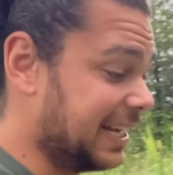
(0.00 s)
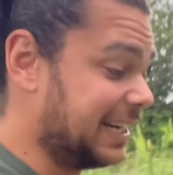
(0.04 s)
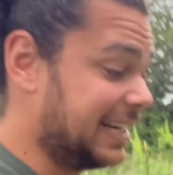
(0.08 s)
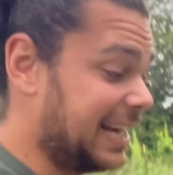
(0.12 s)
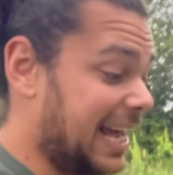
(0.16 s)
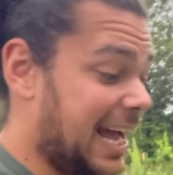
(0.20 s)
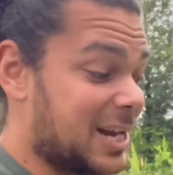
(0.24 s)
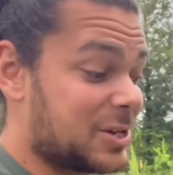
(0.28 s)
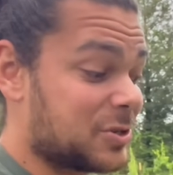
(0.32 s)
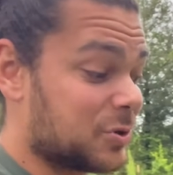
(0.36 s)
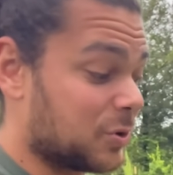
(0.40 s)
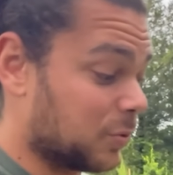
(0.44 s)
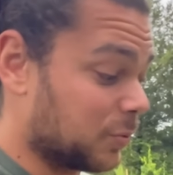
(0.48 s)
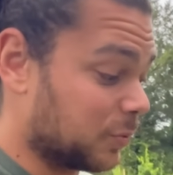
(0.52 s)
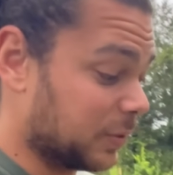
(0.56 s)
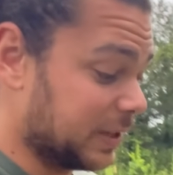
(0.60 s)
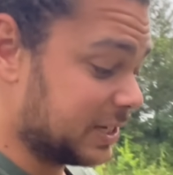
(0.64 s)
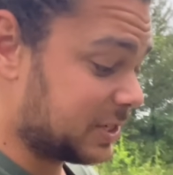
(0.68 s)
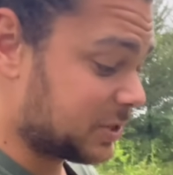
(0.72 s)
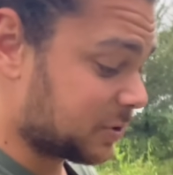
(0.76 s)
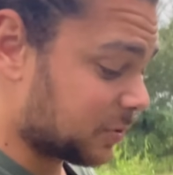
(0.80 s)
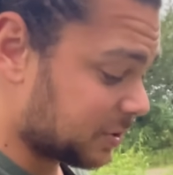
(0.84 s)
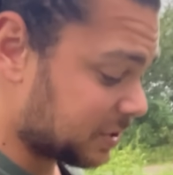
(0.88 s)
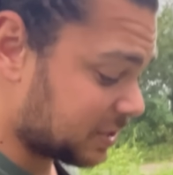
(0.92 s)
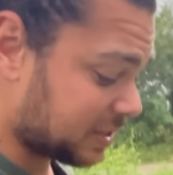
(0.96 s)
natural
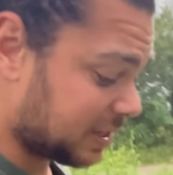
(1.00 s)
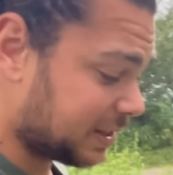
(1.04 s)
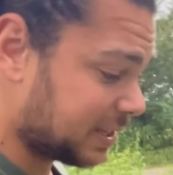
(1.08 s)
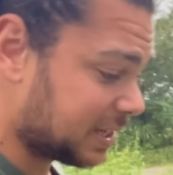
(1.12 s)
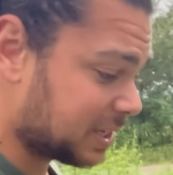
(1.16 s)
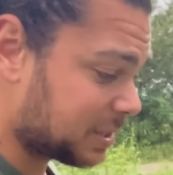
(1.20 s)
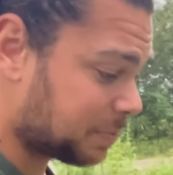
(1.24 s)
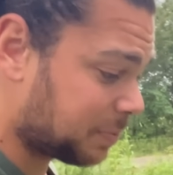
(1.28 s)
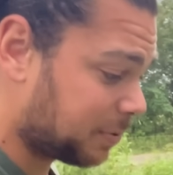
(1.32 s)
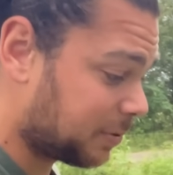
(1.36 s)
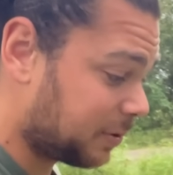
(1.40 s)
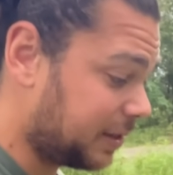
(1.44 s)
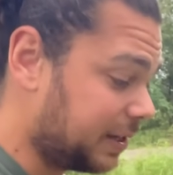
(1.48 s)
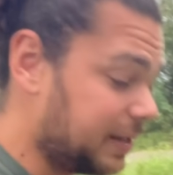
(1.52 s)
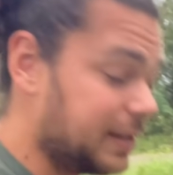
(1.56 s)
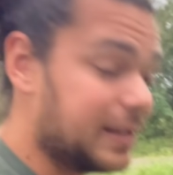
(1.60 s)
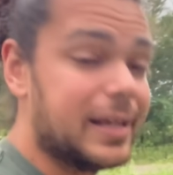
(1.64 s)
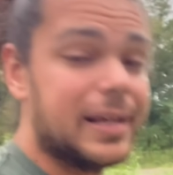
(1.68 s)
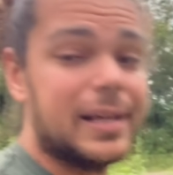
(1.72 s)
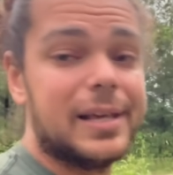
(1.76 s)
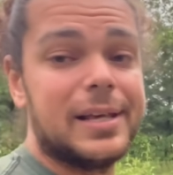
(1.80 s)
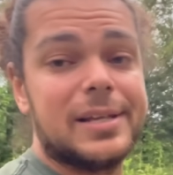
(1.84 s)
resource at this point.